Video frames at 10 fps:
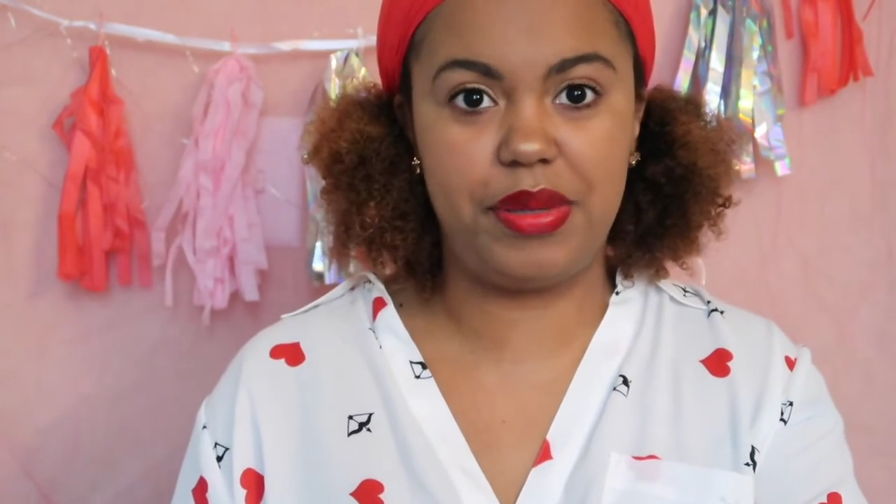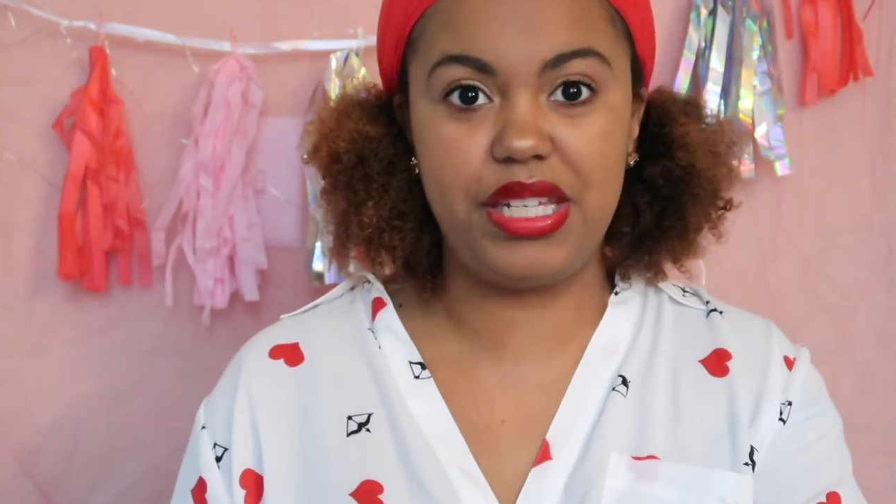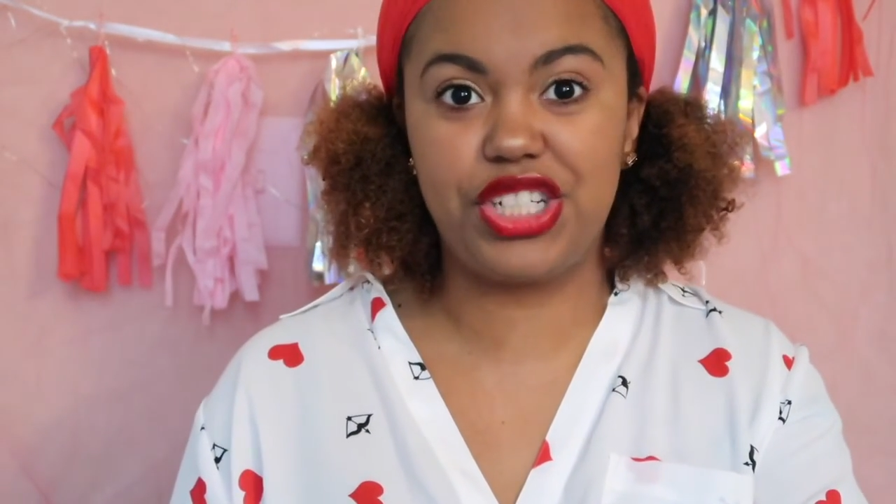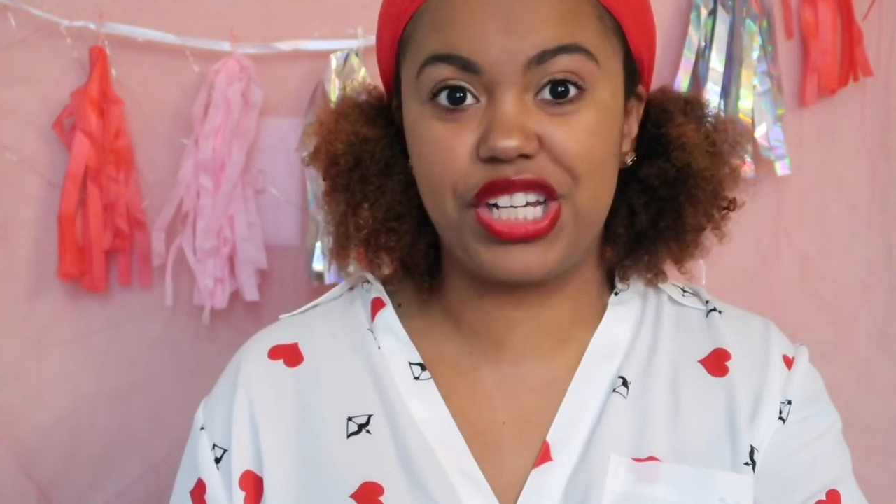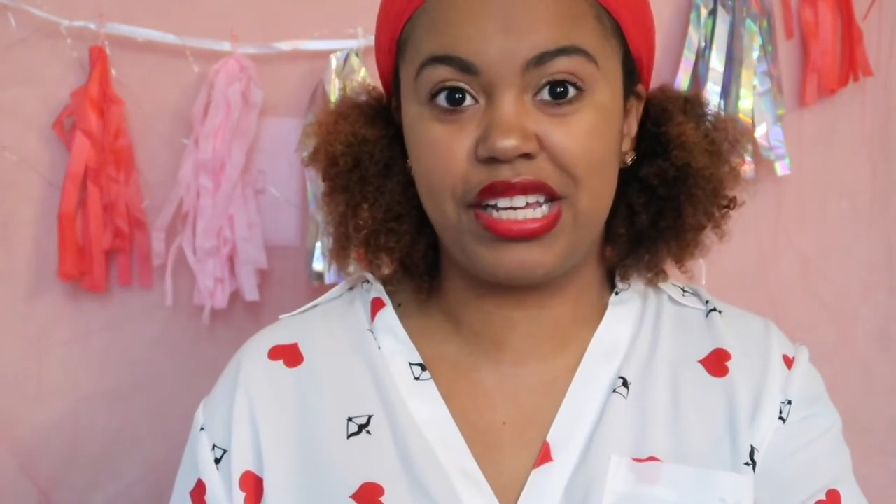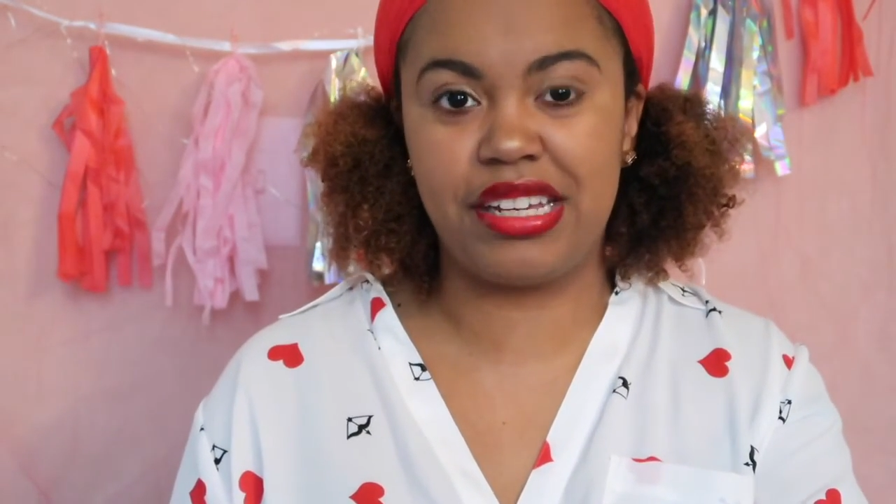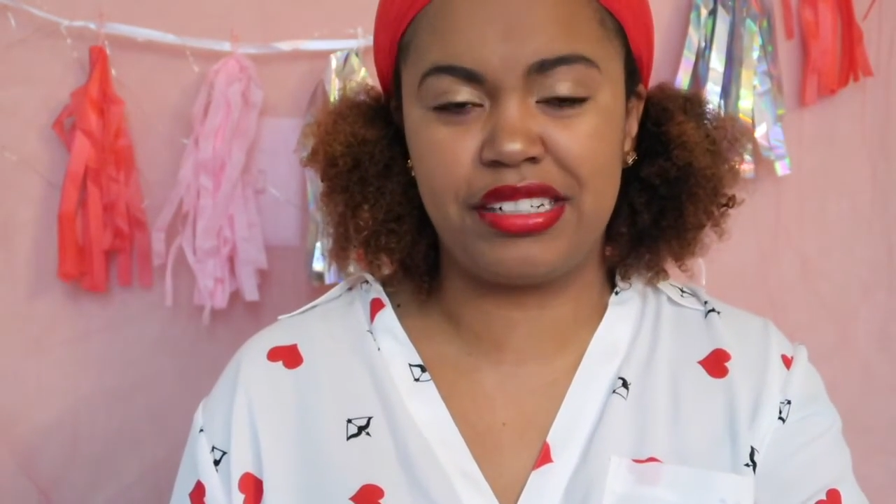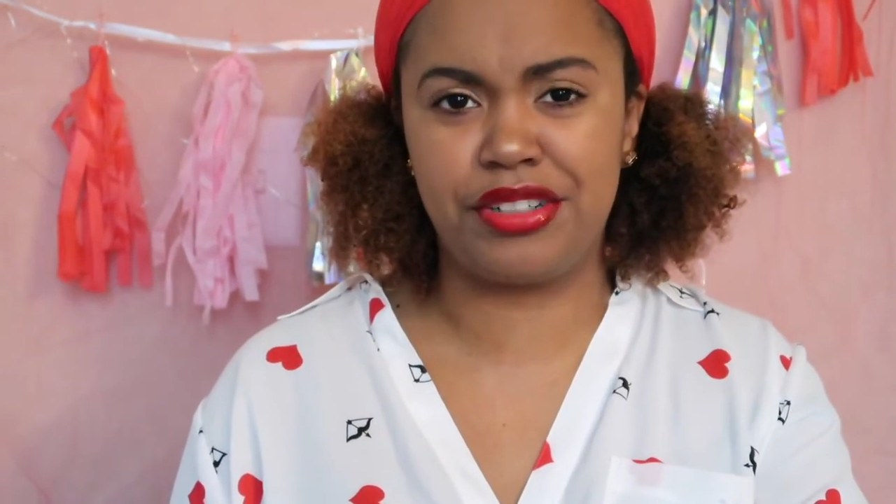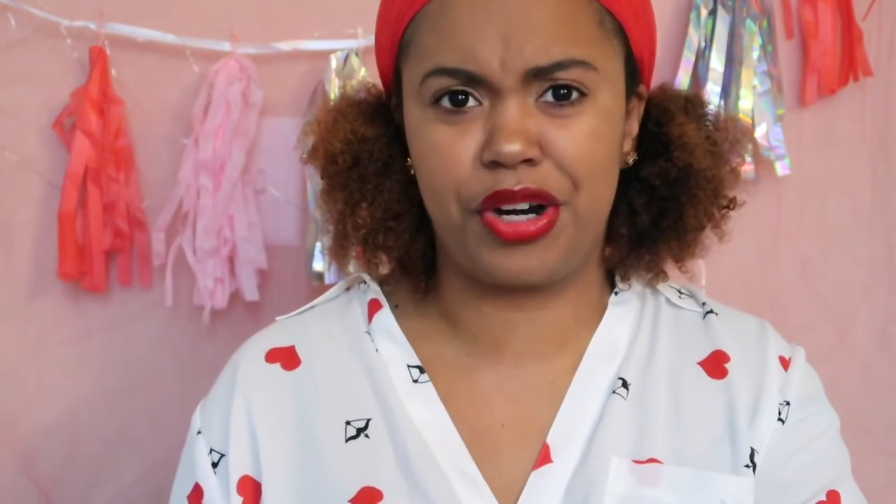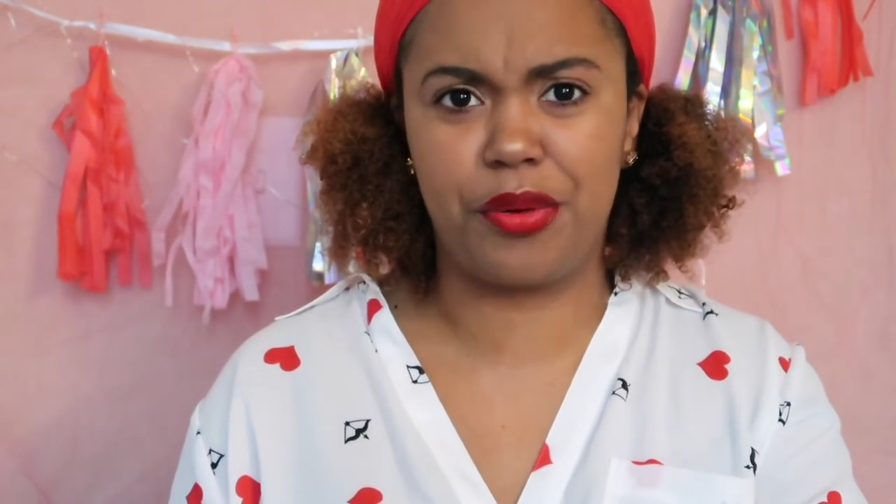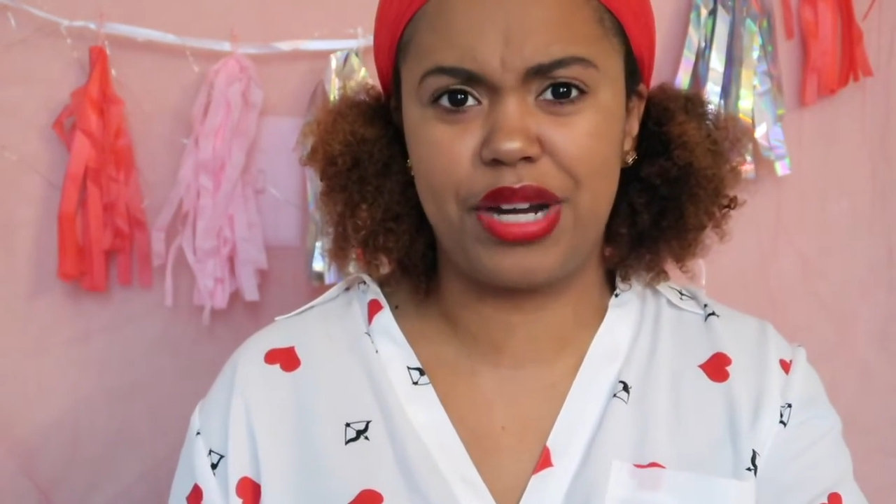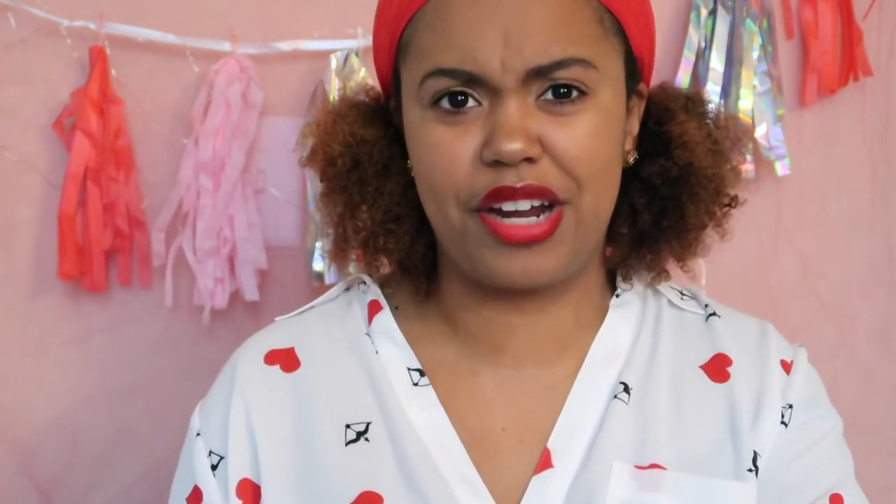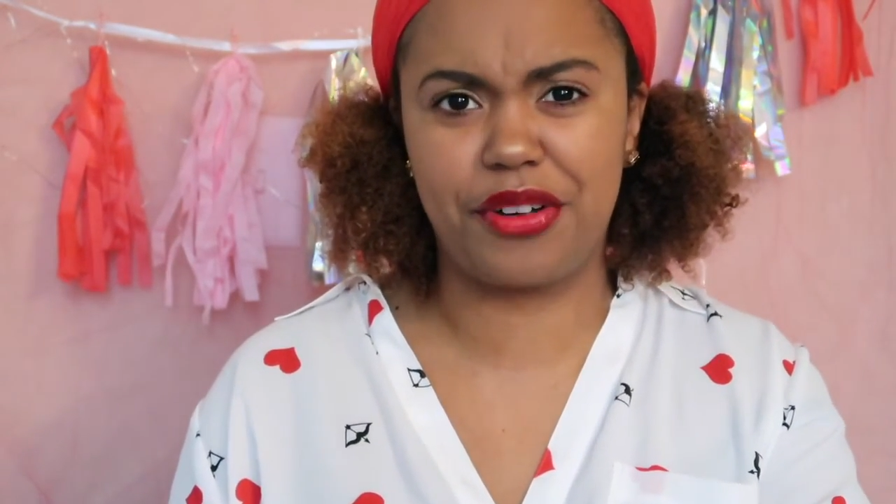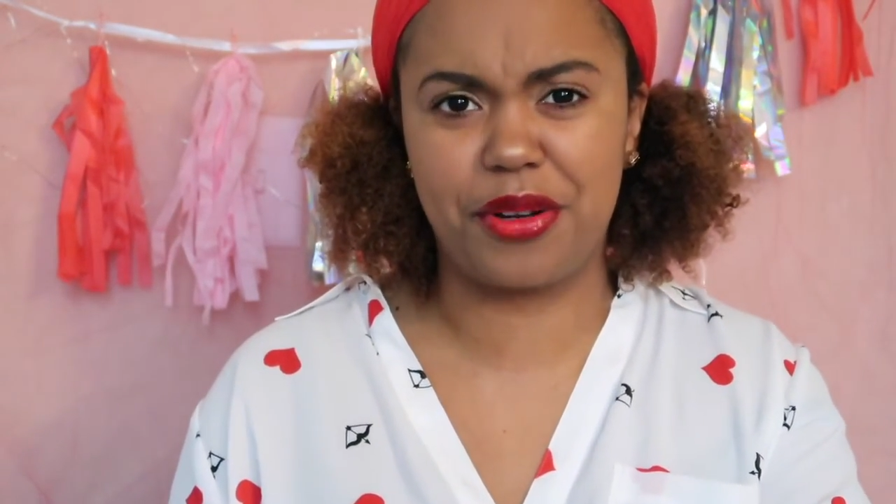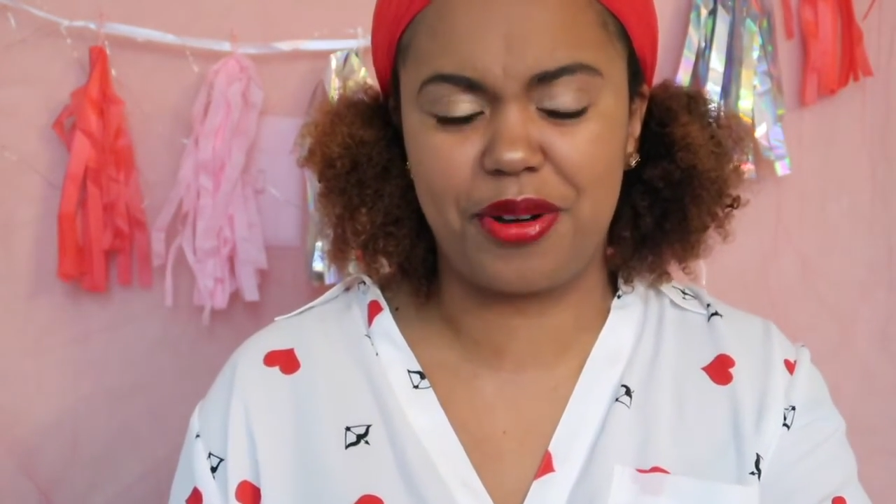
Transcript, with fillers: beach inn or whatever